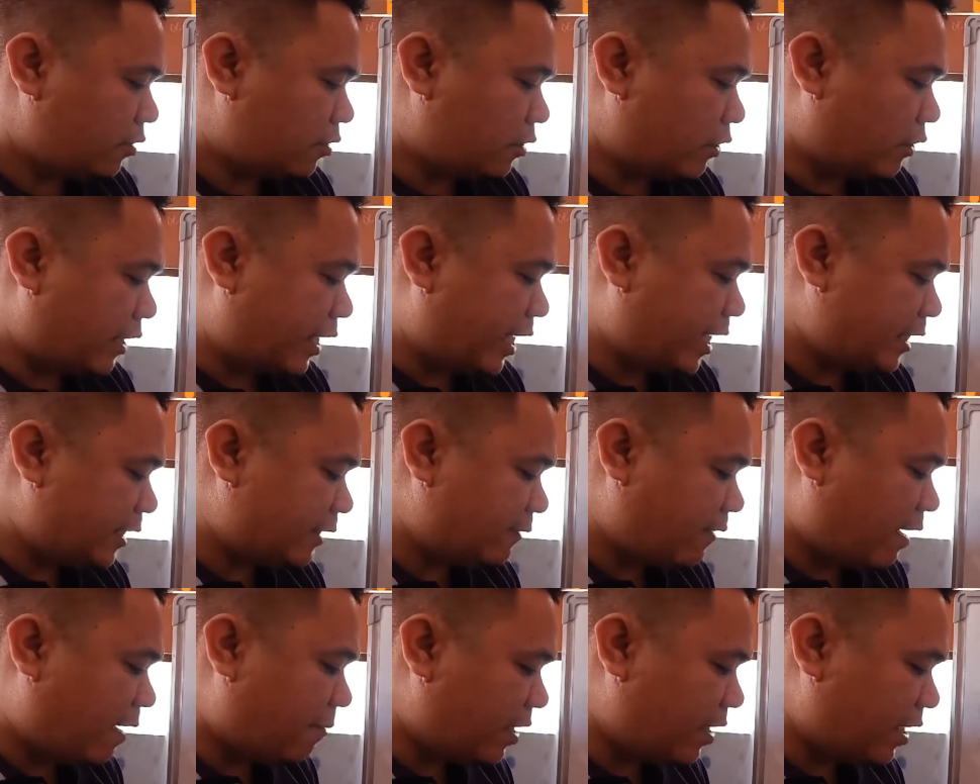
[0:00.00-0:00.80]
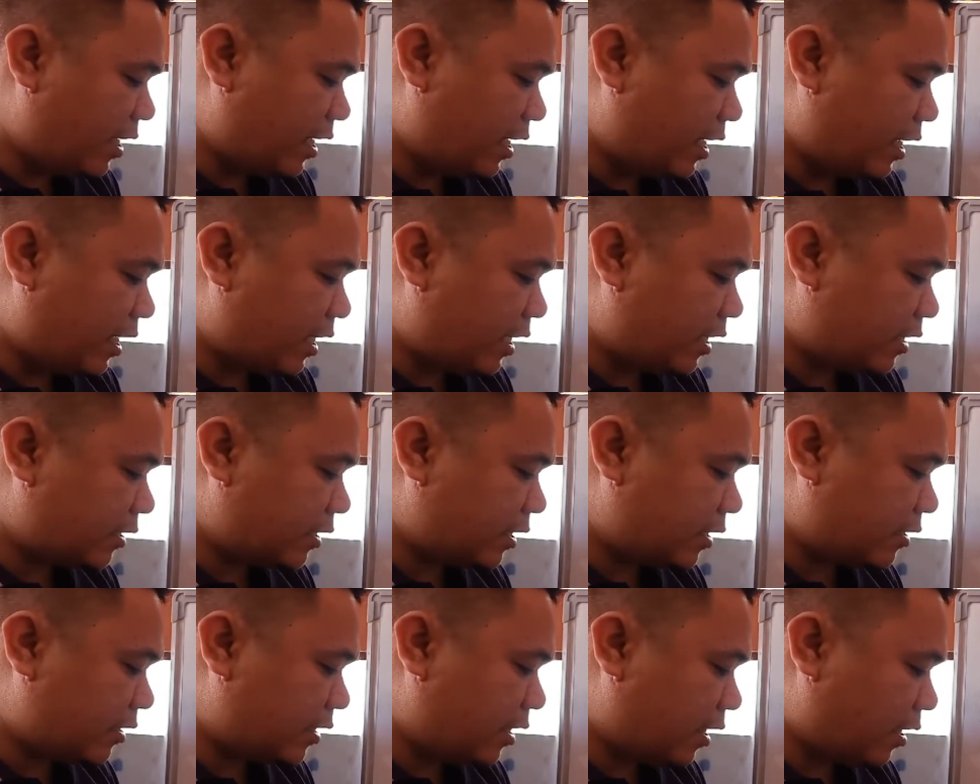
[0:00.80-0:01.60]
So his family
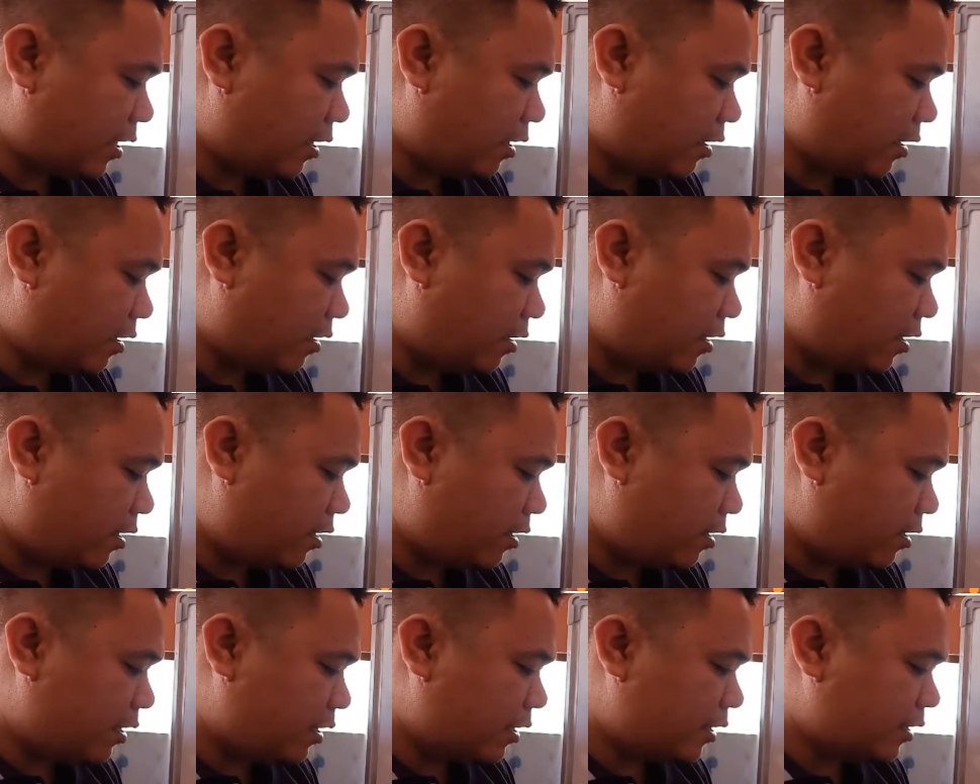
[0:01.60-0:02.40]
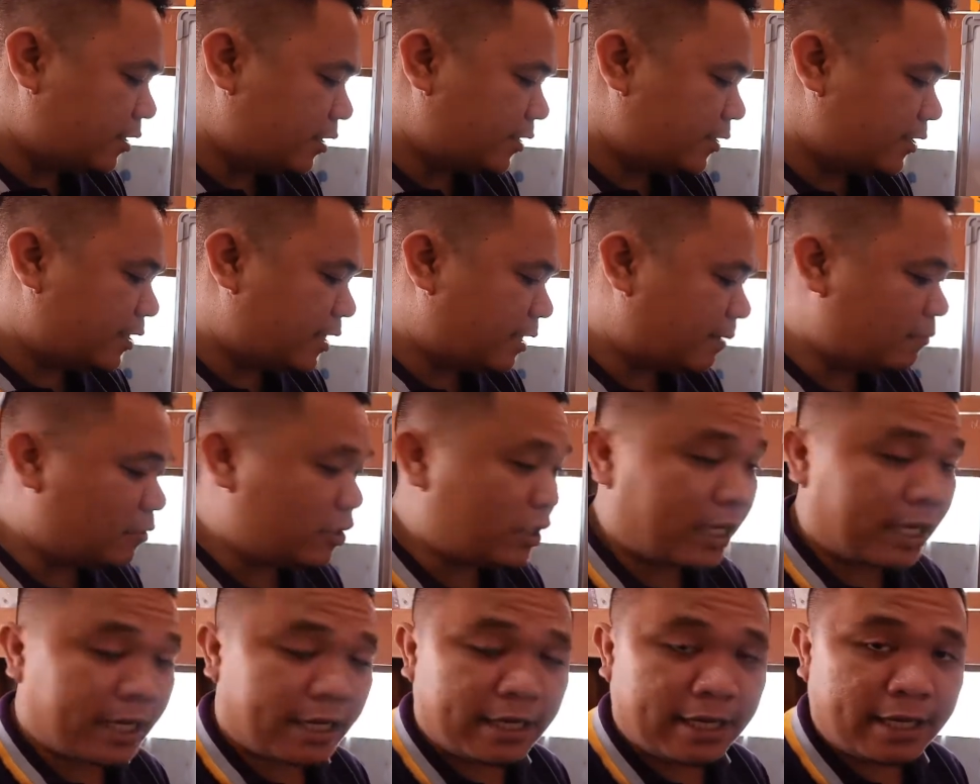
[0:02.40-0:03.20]
is a singular
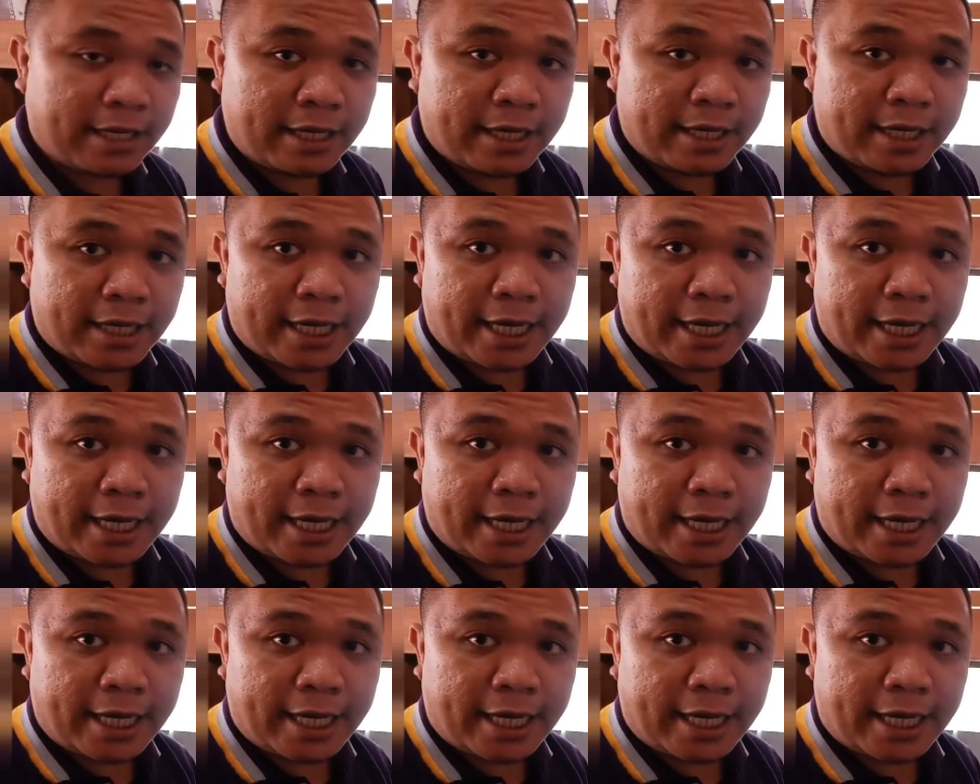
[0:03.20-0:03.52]
subject